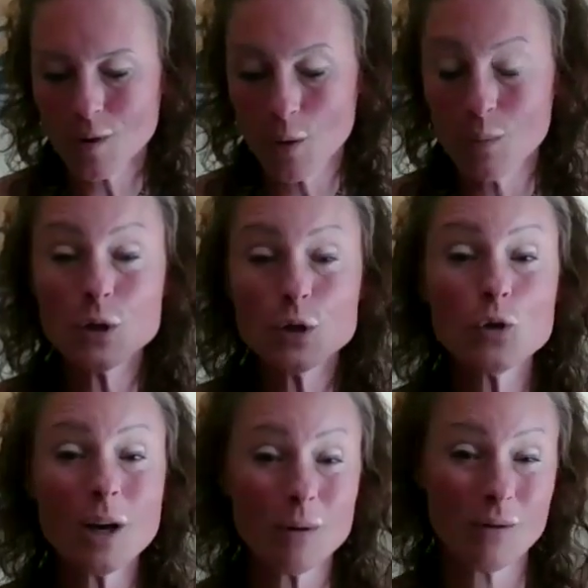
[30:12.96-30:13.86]
And we do
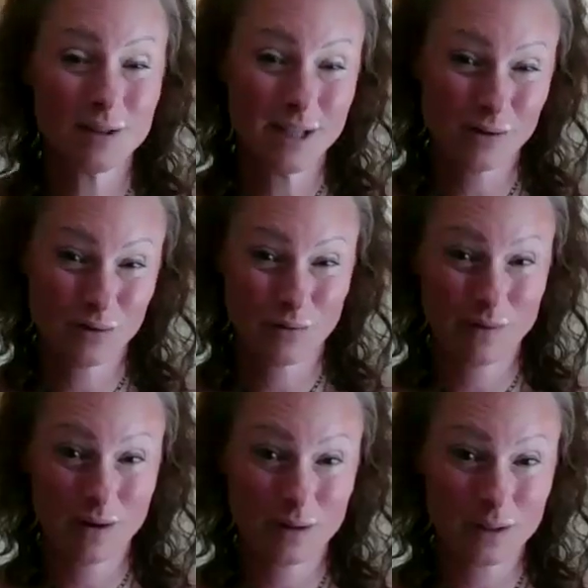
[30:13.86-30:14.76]
that with ourselves
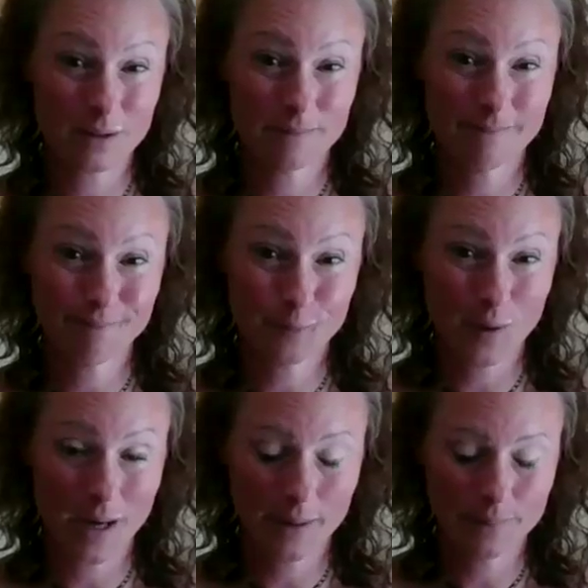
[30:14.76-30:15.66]
first,
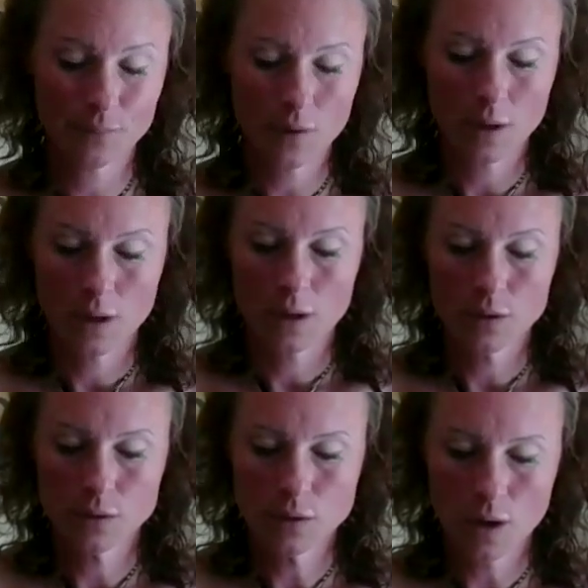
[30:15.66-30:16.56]
okay?
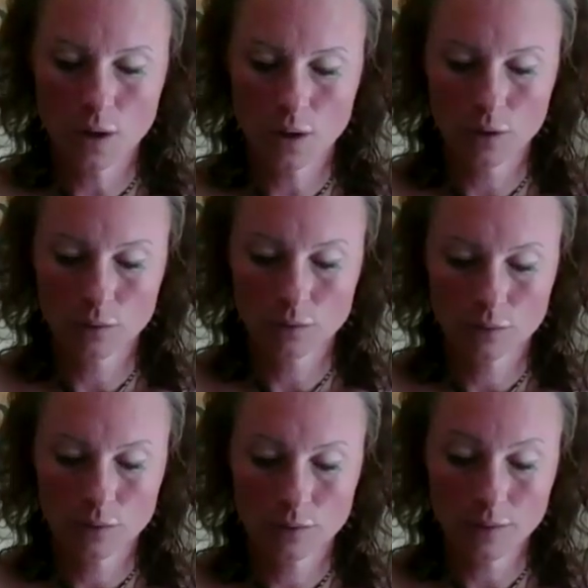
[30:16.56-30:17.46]
So
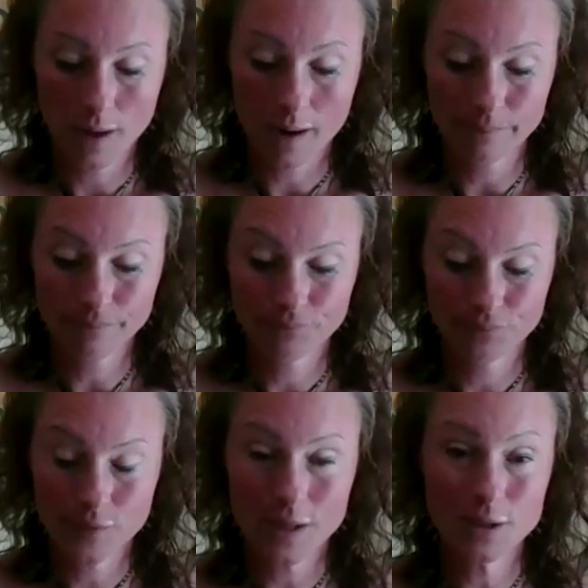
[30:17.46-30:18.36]
yeah,
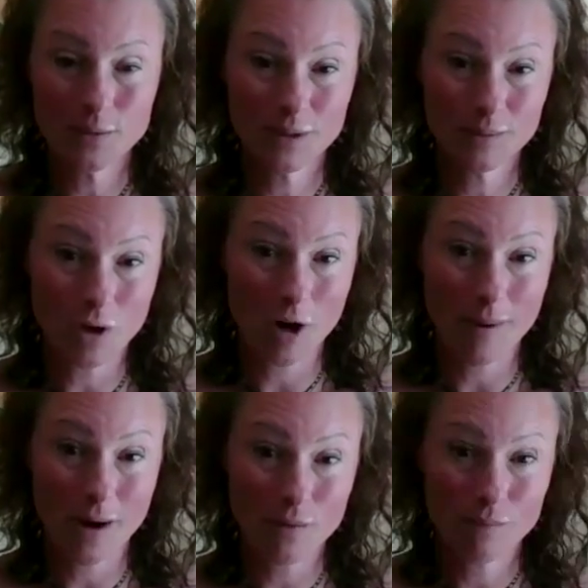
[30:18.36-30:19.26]
take some time
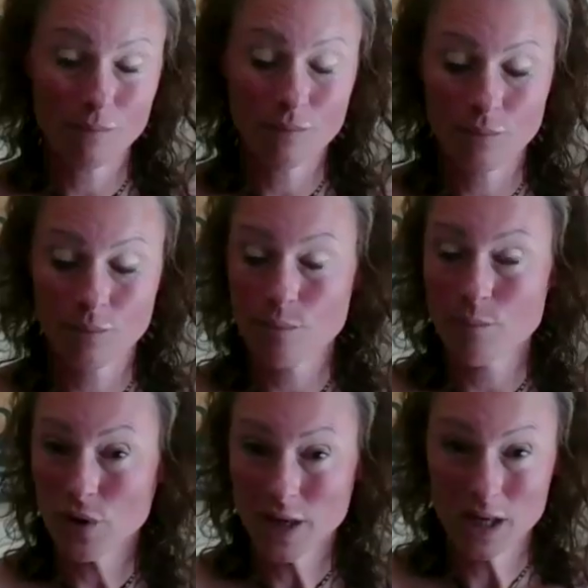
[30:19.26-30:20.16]
out,
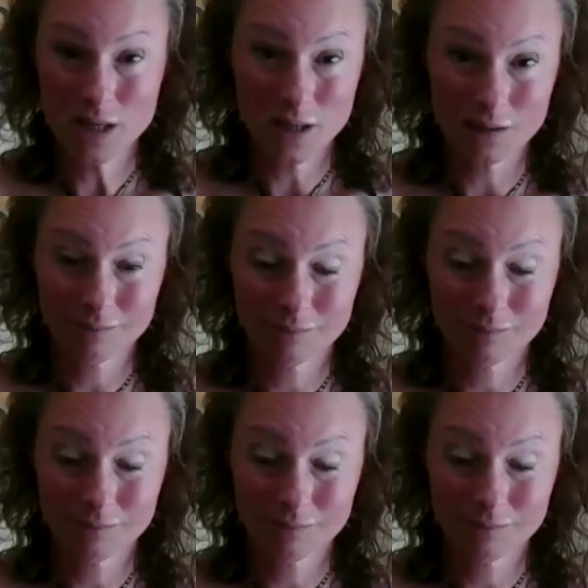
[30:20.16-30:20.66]
breathe,